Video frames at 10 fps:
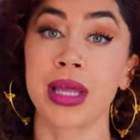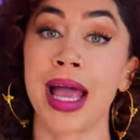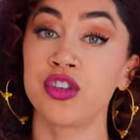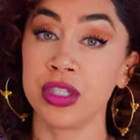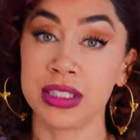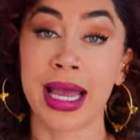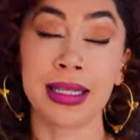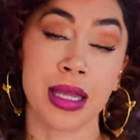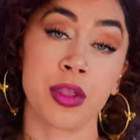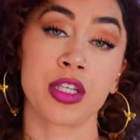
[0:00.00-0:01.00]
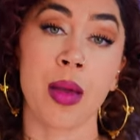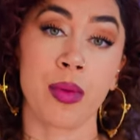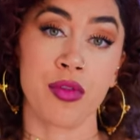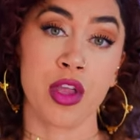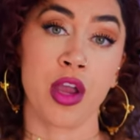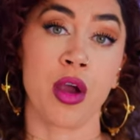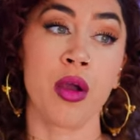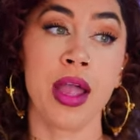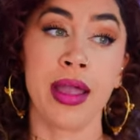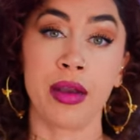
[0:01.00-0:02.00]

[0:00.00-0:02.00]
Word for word: I actually sat down the top of the year